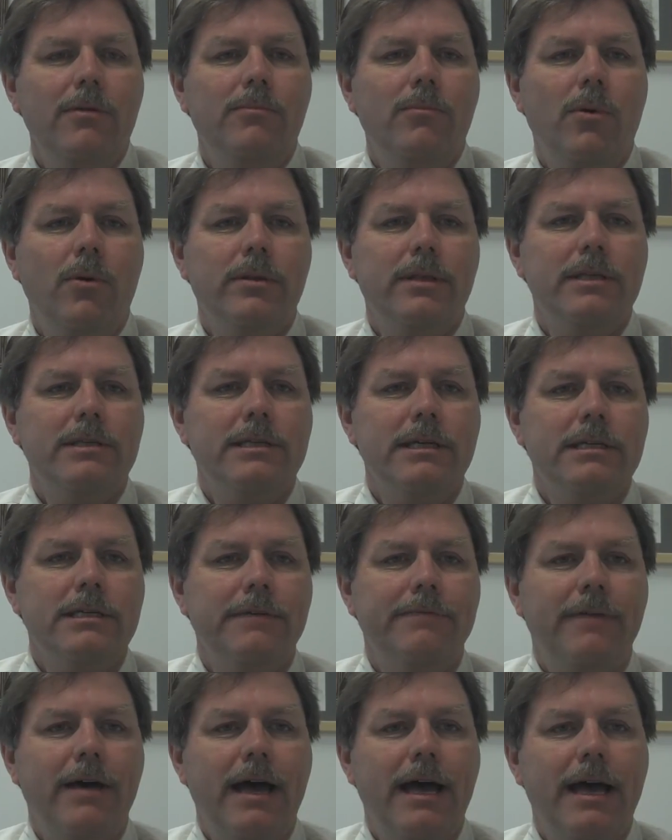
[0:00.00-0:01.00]
More than
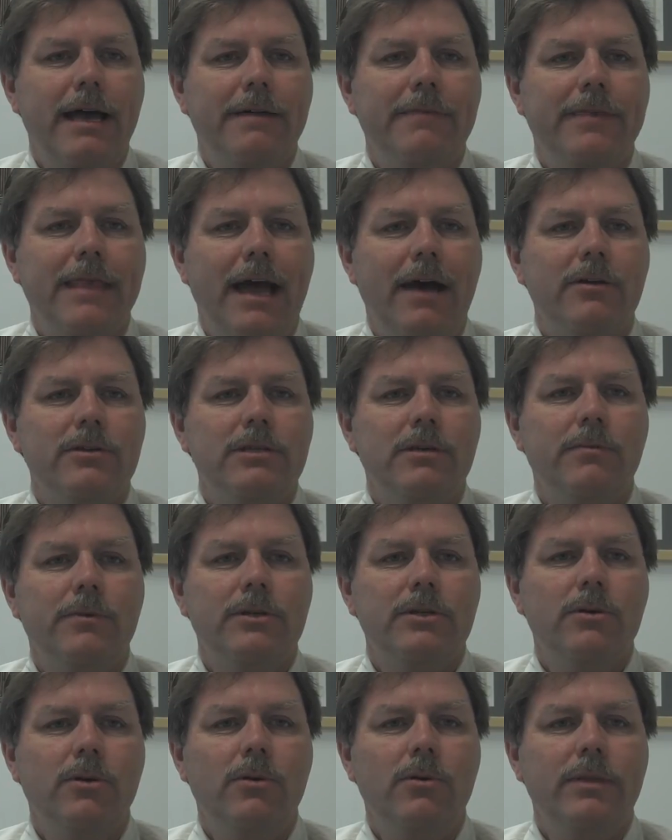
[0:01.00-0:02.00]
65,000 were
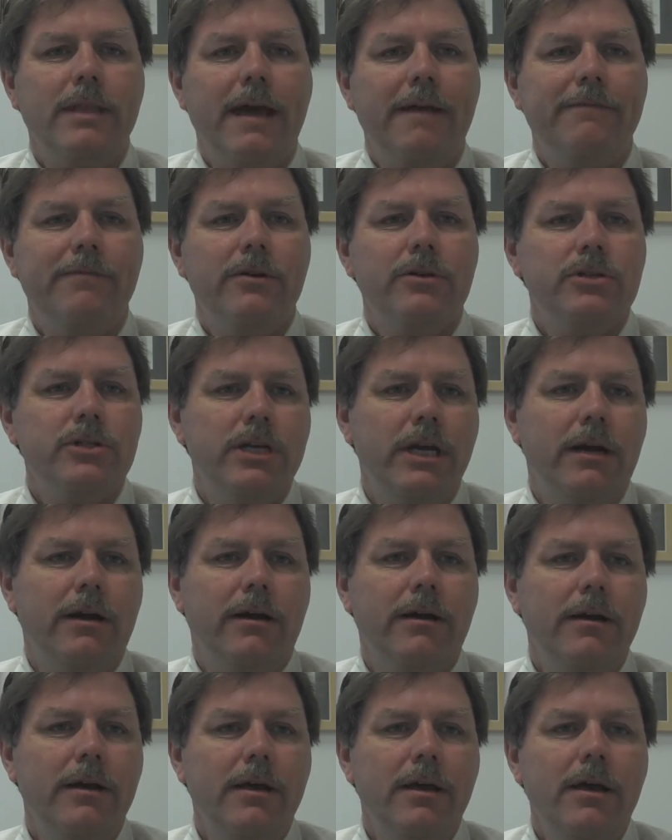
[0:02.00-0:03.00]
sold that first year.
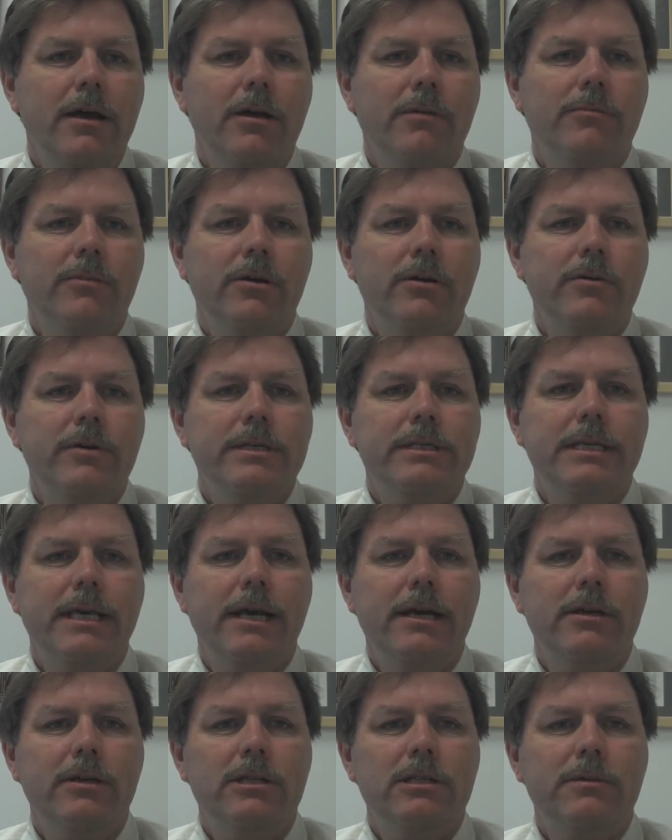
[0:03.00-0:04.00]
Mercury
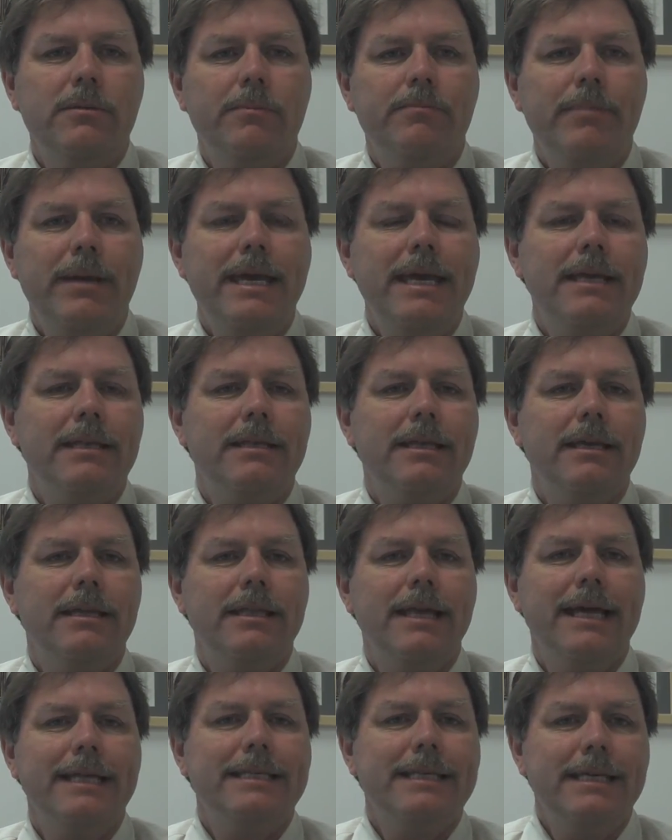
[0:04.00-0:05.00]
sales peaked in
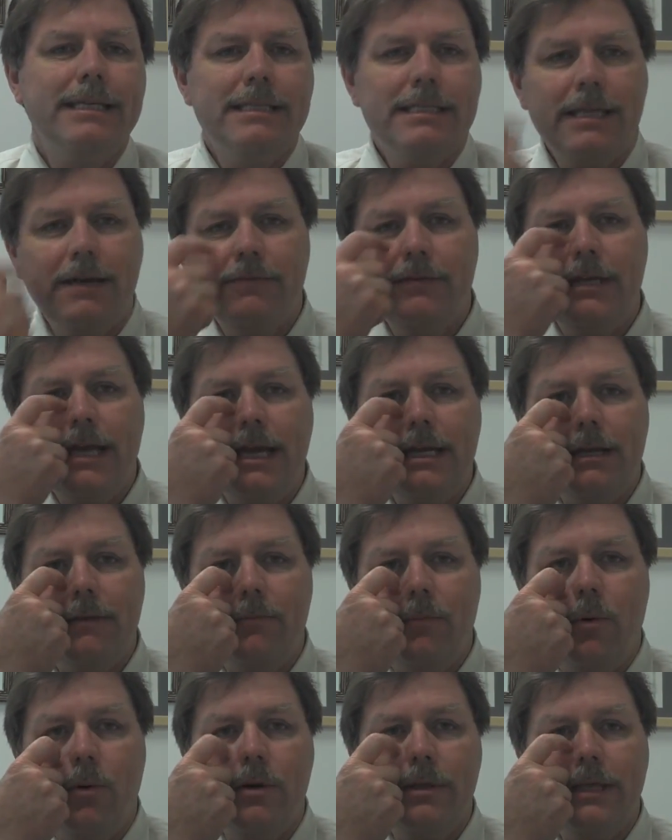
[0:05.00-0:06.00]
1978 at
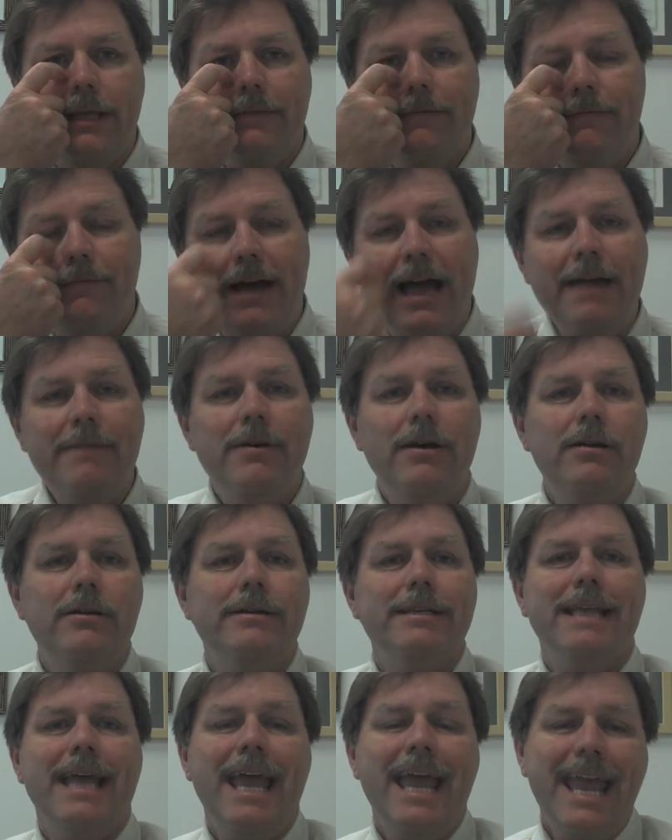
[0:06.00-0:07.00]
more than
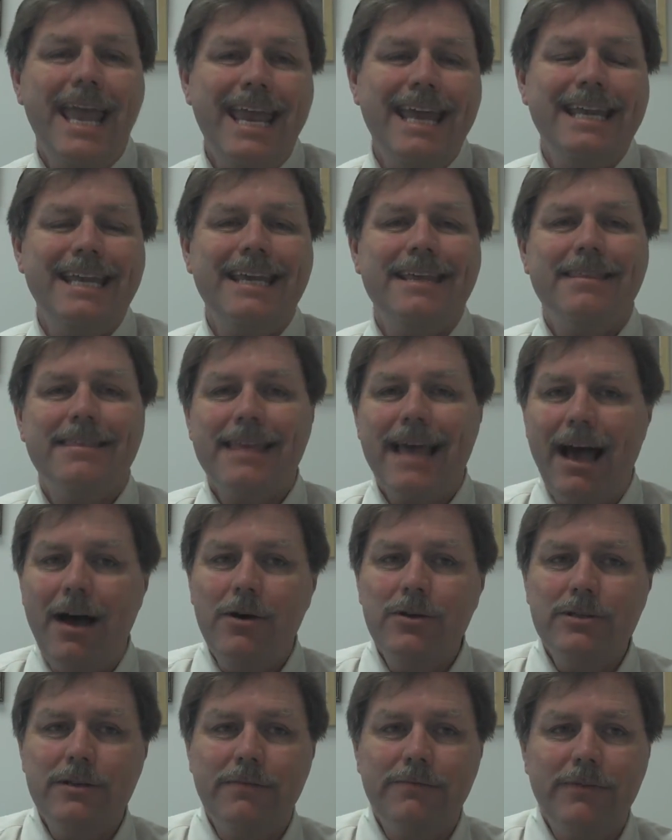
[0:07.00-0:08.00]

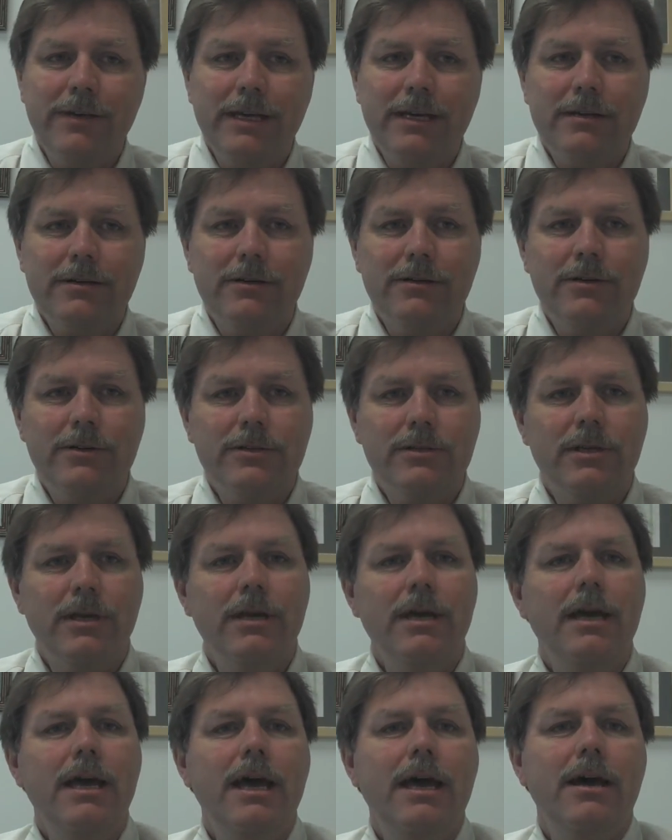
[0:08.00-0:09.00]
580,000 vehicles.
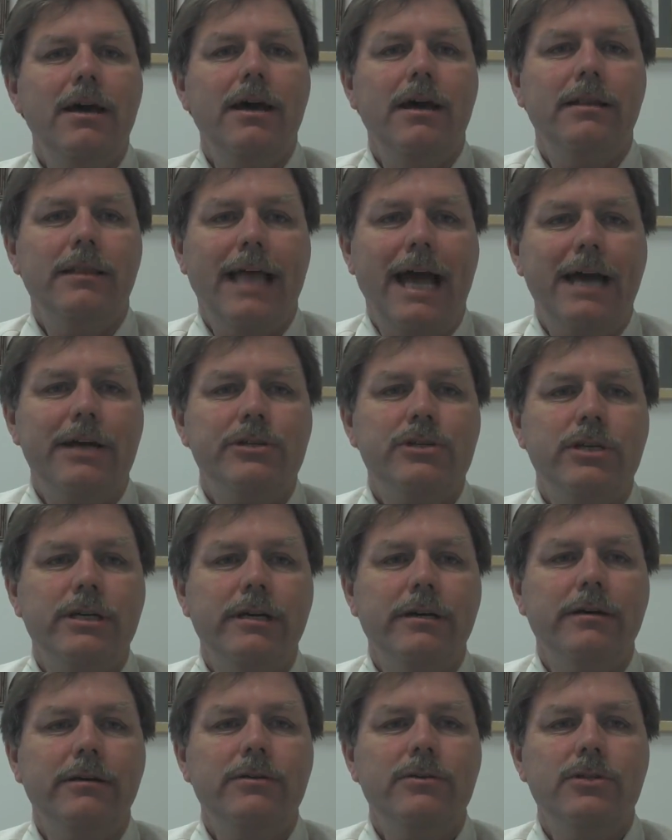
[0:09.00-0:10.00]
Last
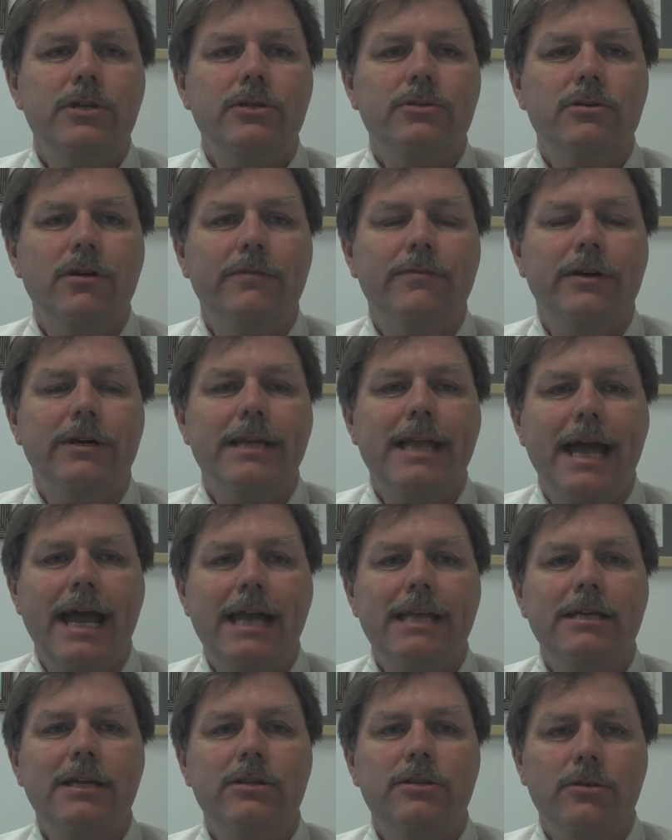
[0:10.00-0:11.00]
year, just over
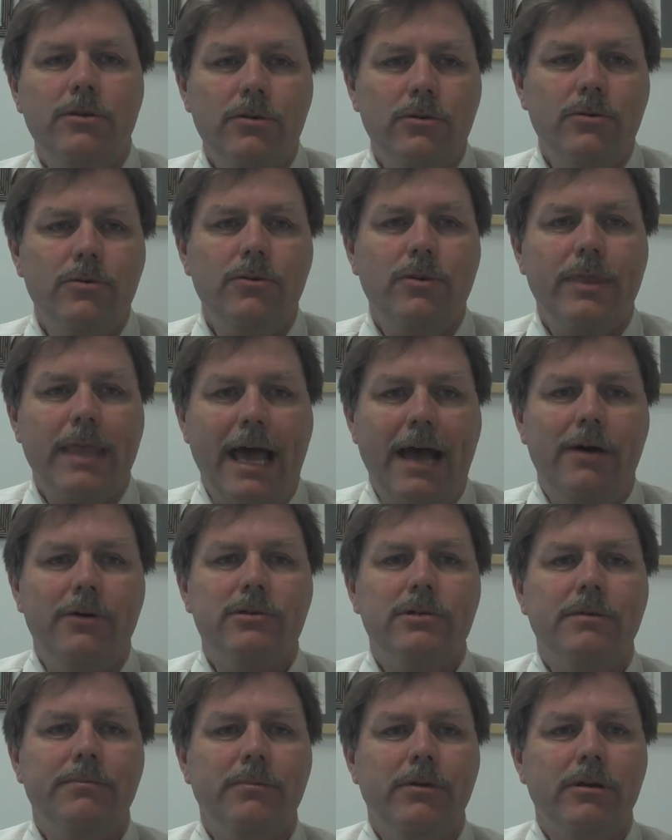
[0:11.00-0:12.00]

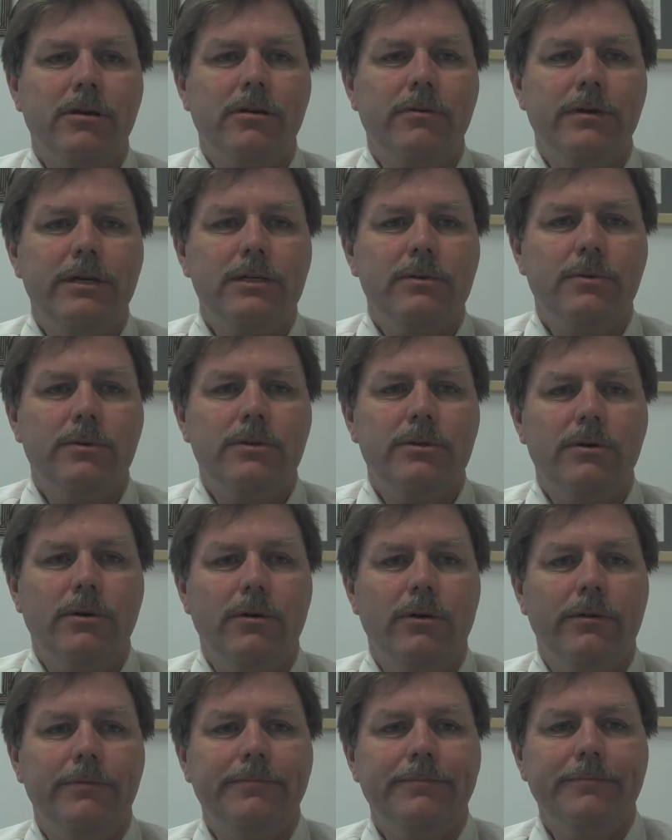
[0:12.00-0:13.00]
92,000 Mercurys were
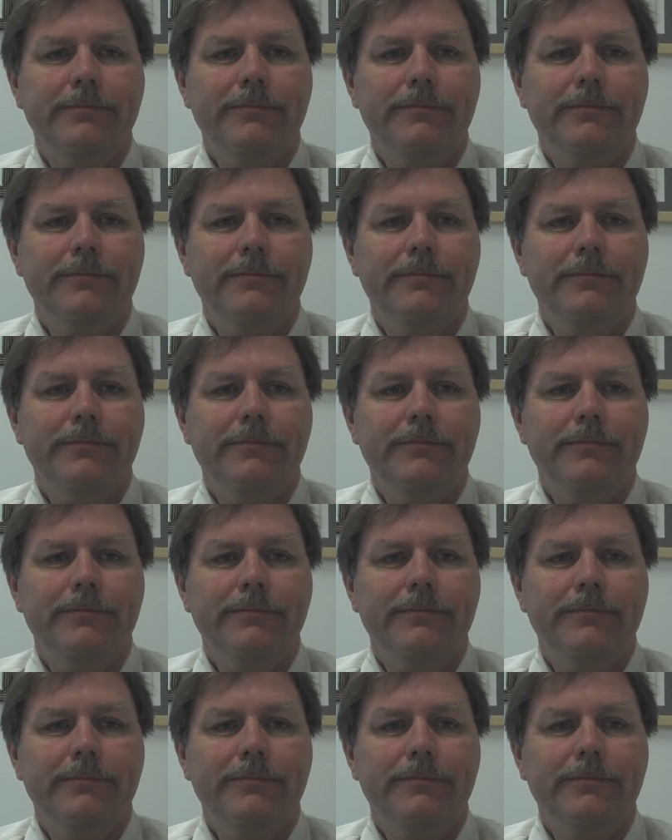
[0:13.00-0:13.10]
sold.